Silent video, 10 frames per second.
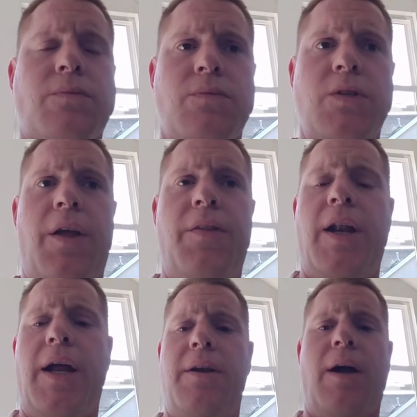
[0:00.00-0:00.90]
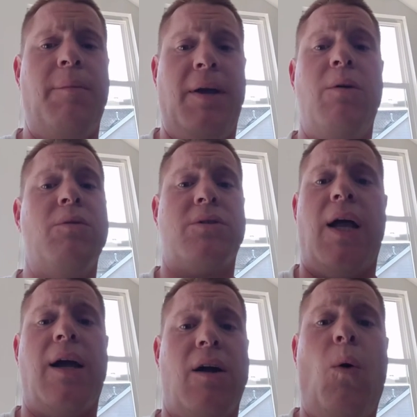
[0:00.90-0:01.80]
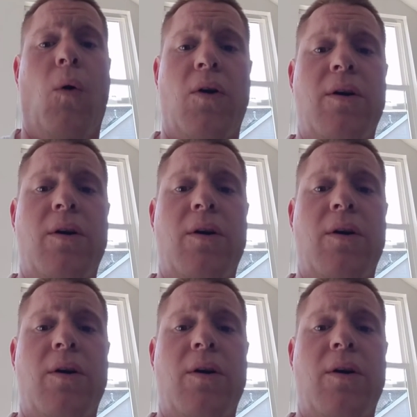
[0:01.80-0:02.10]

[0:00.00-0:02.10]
And then I mean it was like a quarter.